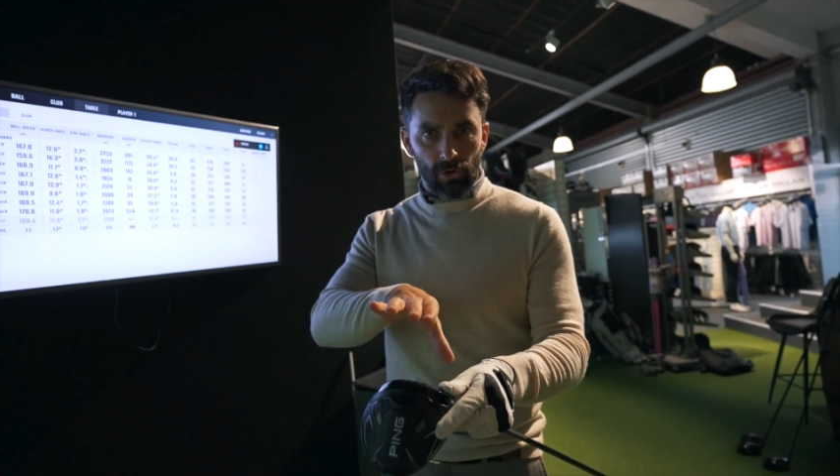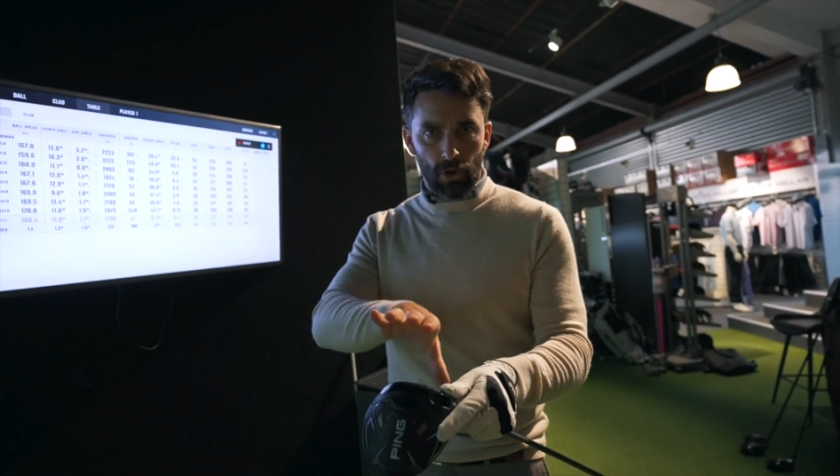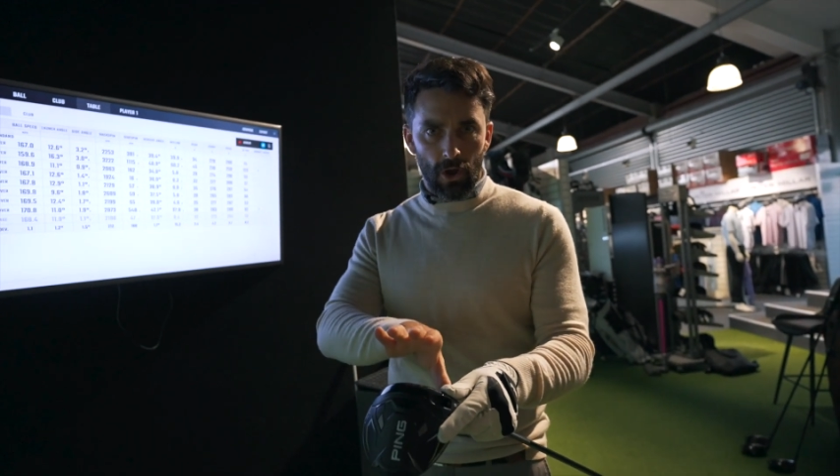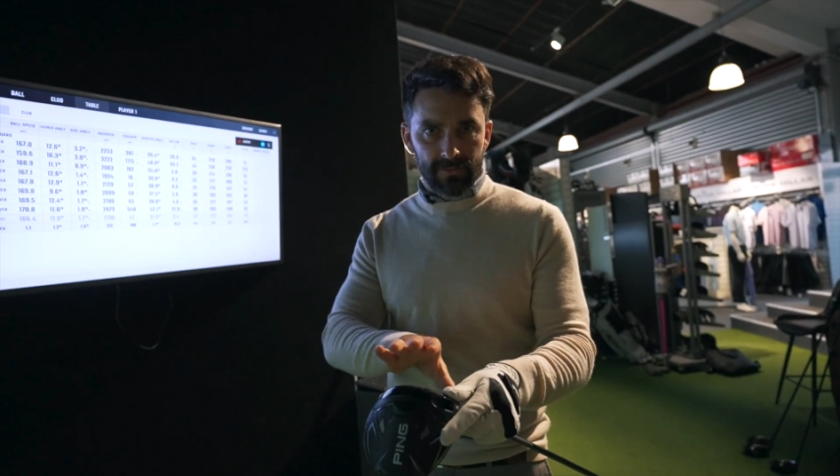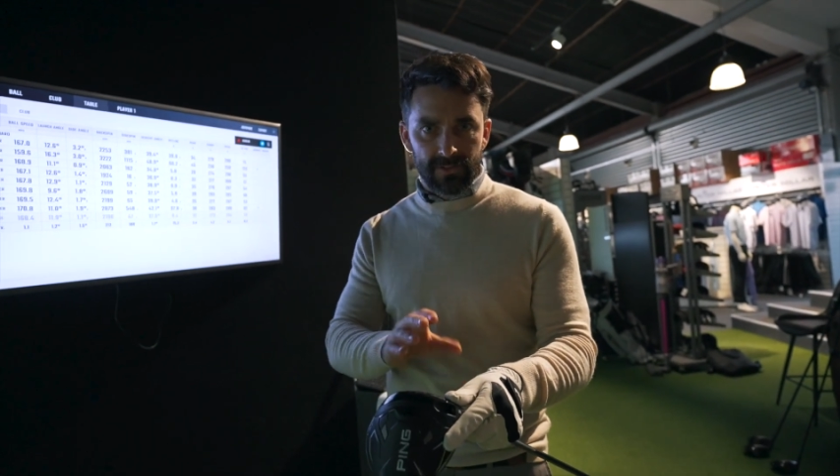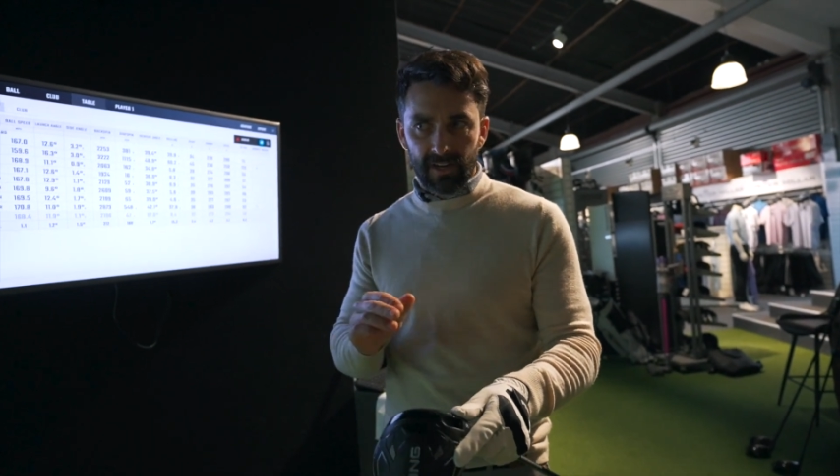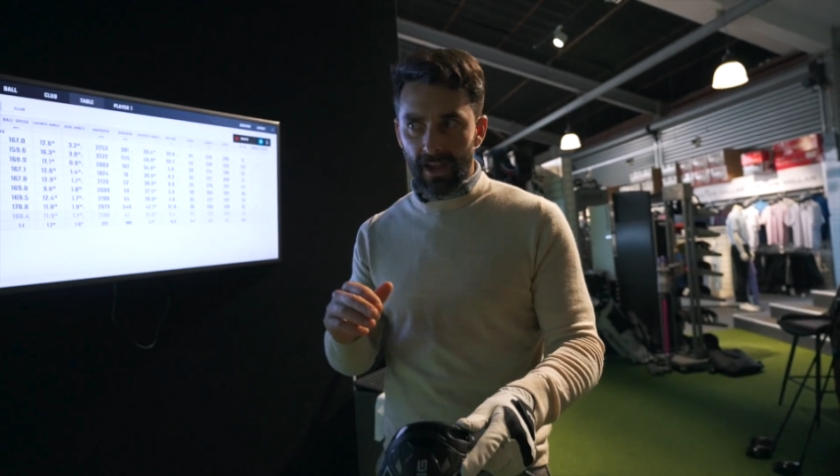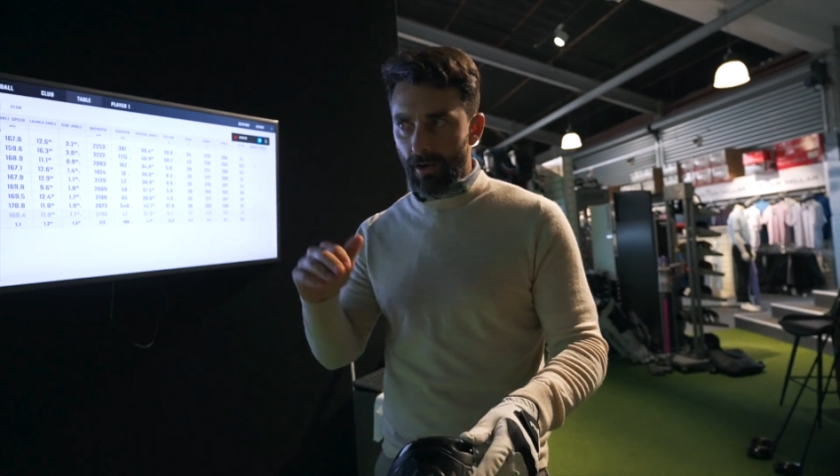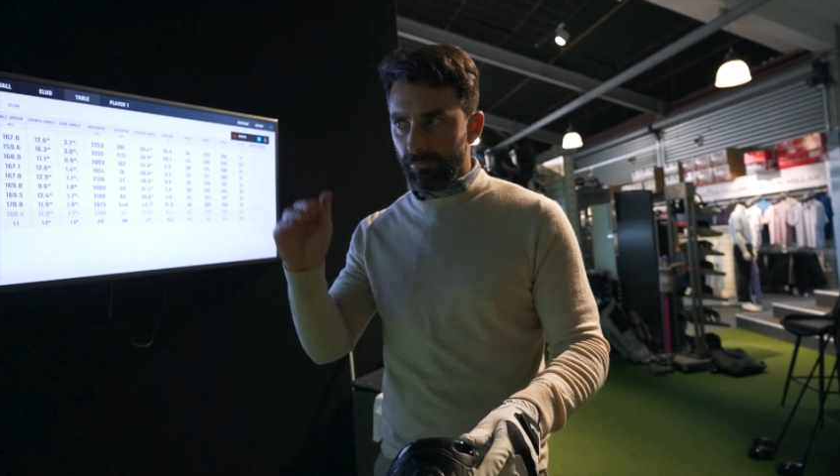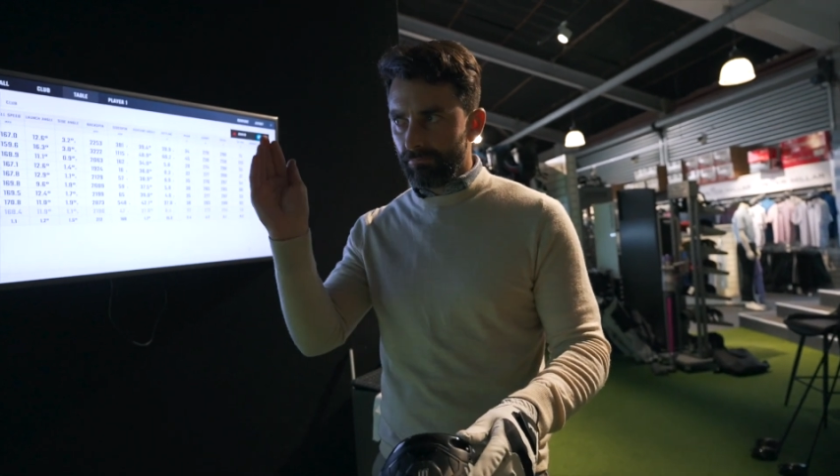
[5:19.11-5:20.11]
lofts to
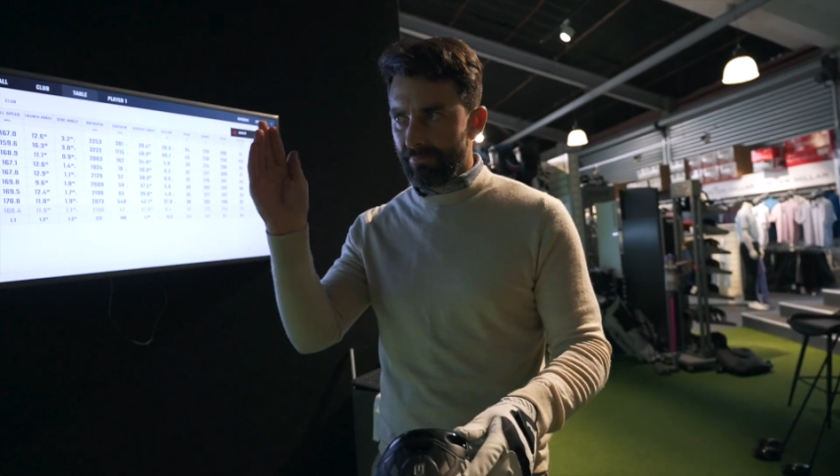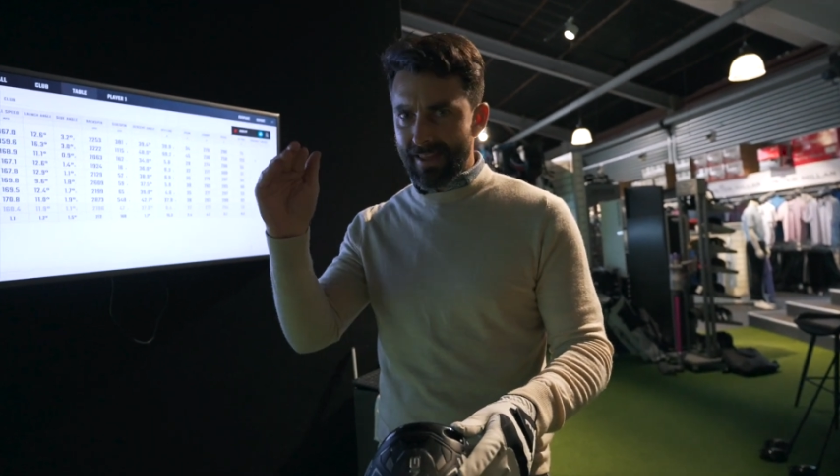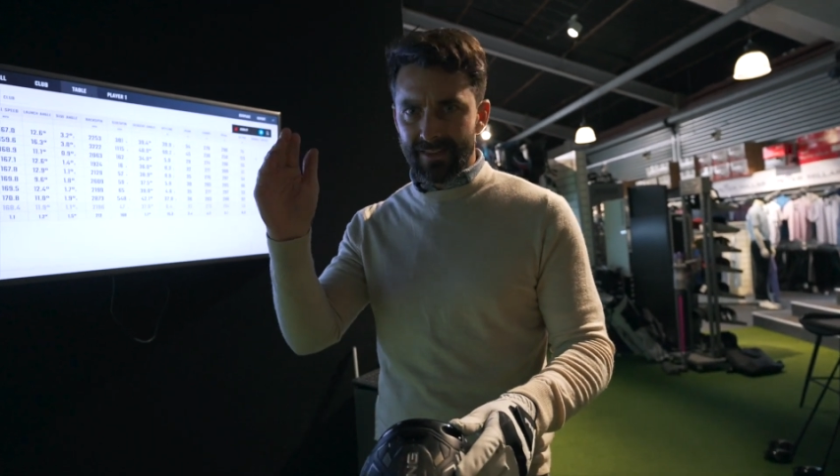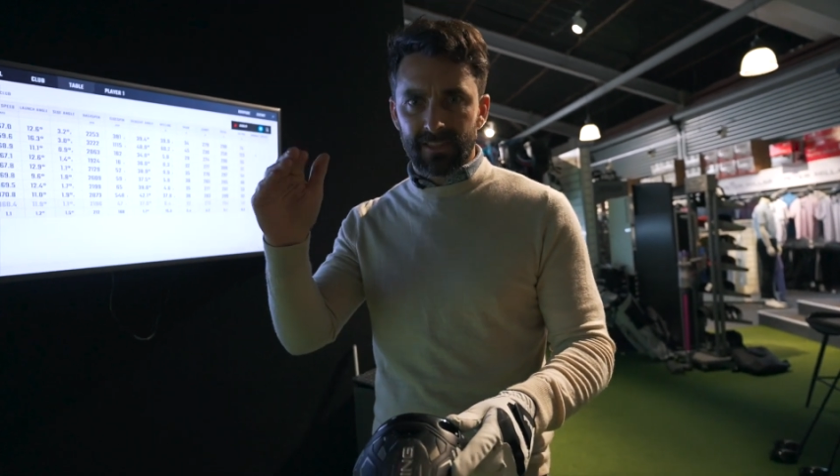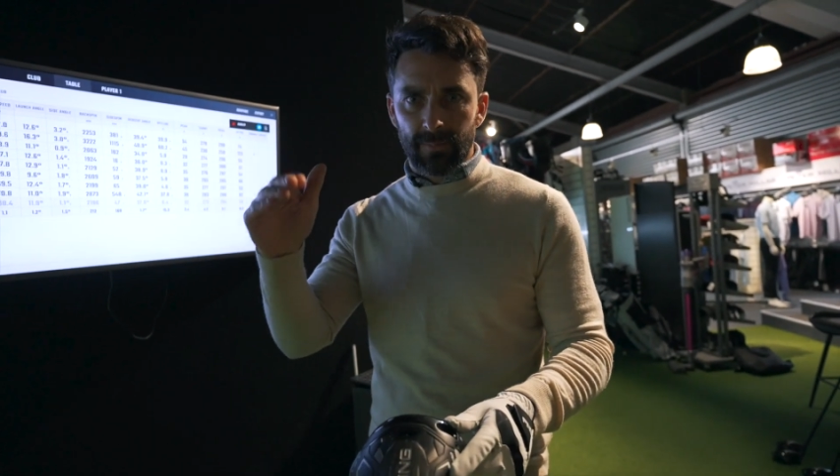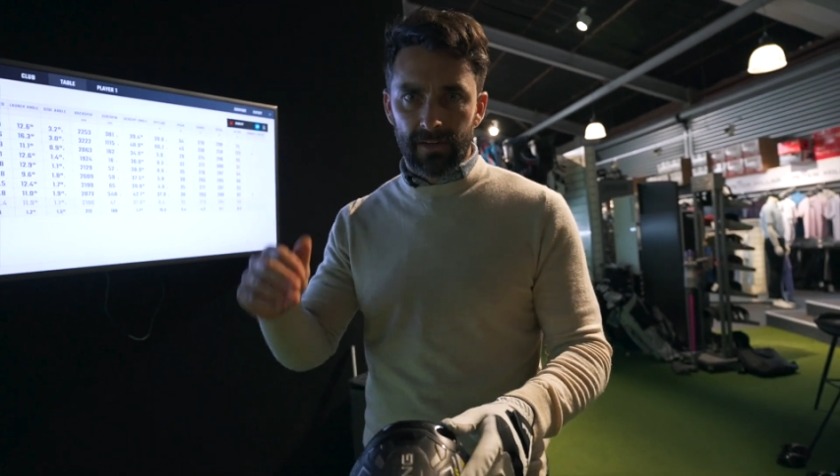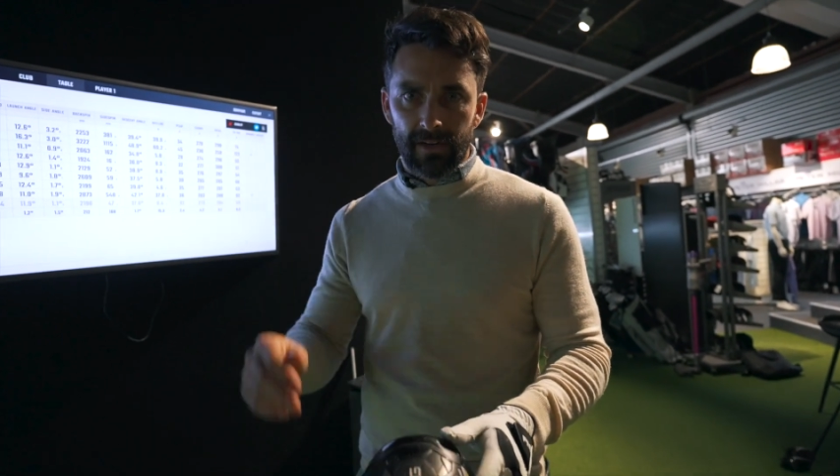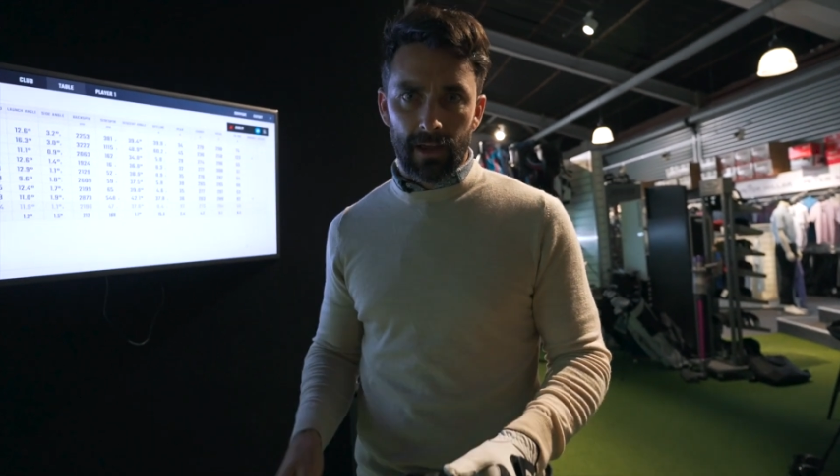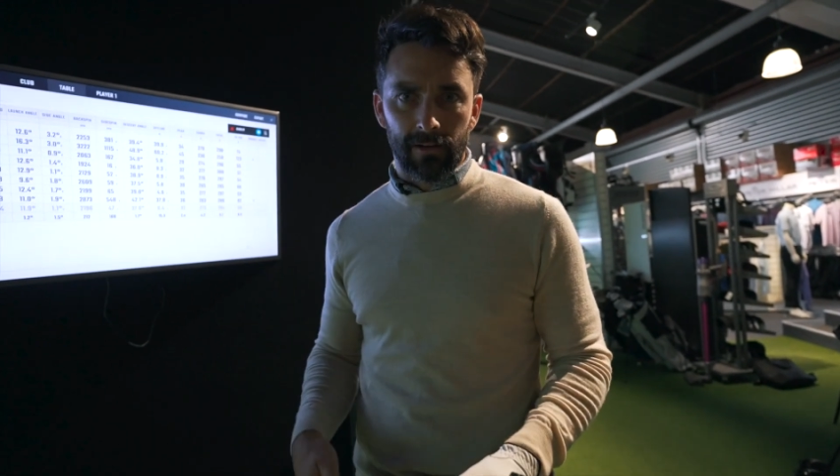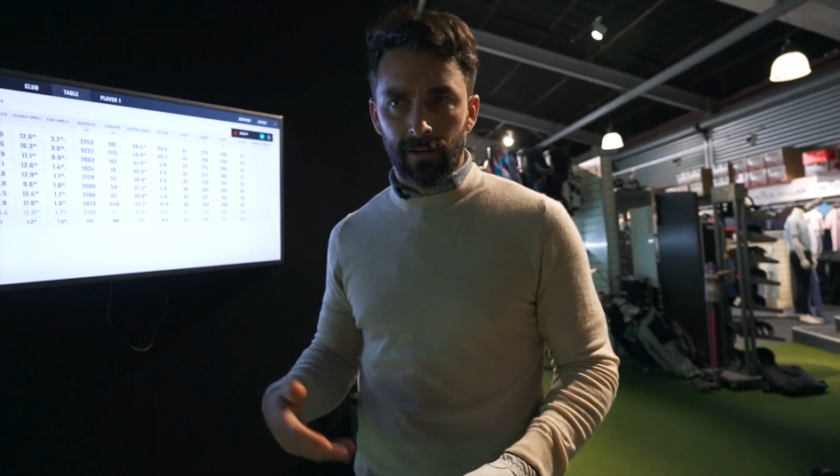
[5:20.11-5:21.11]
help get the spin
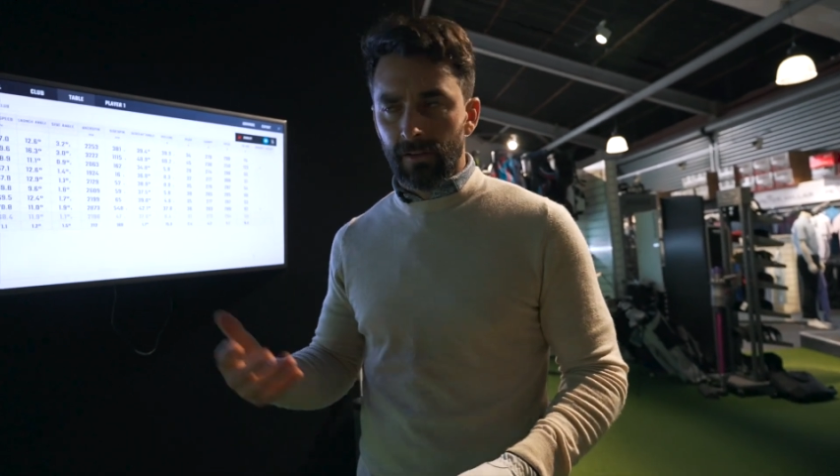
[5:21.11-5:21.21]
down.